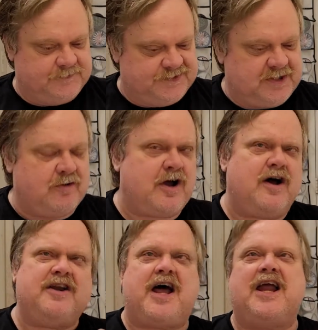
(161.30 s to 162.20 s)
So
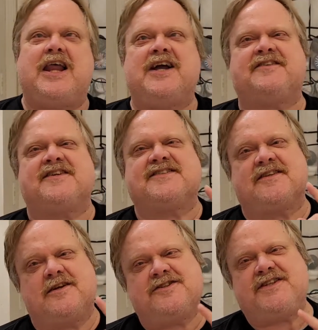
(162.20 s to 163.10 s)
I like this.
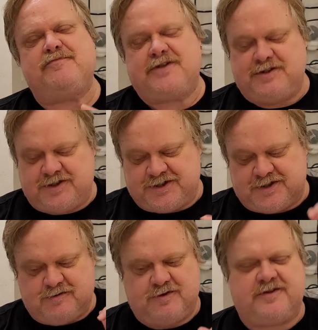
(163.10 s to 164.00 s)
Here's something you can
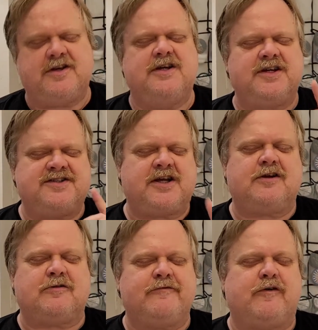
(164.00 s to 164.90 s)
do with
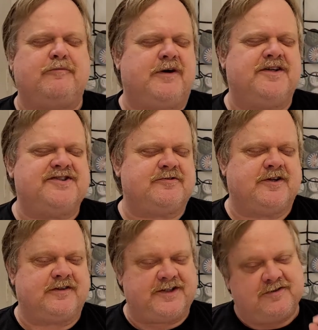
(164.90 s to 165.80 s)
Taylor of Old Bond
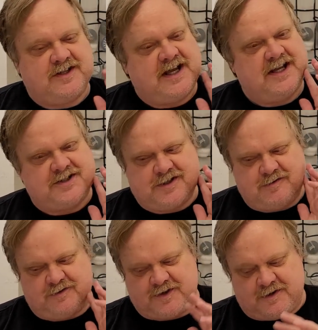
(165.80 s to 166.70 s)
Street that you can't do
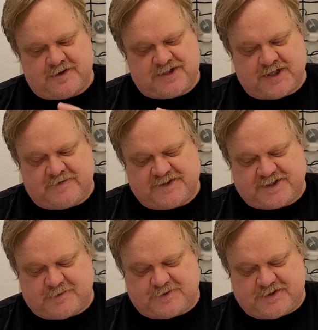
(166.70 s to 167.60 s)
with other shaving
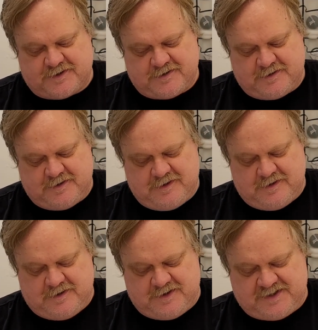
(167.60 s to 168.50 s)
soaps.
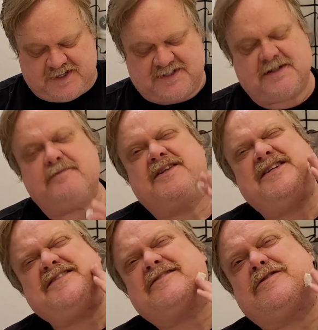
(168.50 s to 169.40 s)
I'm going to take some of
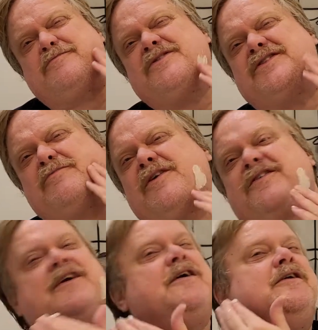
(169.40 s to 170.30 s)
this. I'm going to put some right
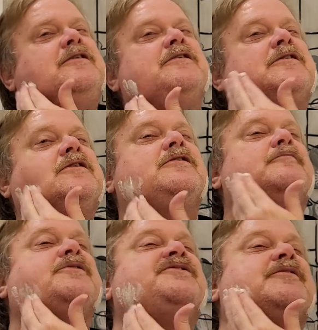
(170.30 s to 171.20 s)
there.
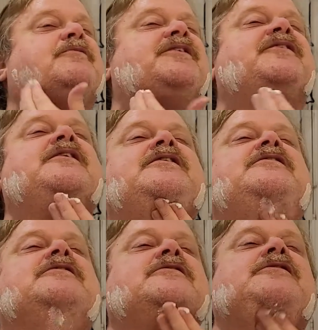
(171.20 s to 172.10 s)
Put some right
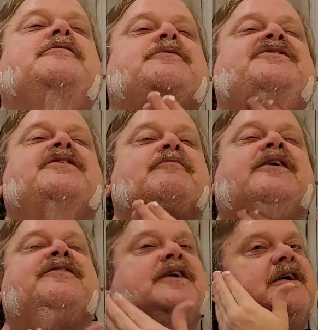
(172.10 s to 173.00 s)
there. I'll put some
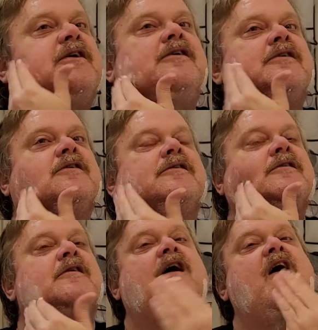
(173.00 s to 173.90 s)
right there.
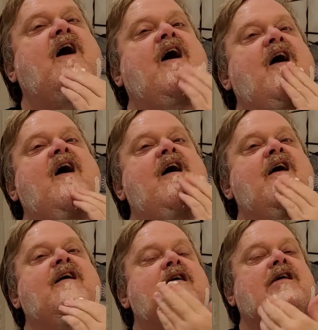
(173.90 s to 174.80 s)

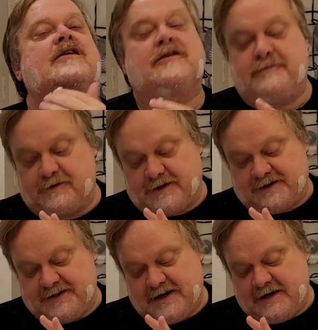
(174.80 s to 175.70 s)
A little bit
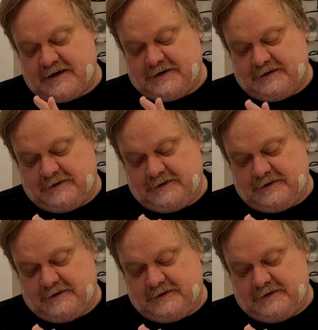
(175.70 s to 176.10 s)
right there.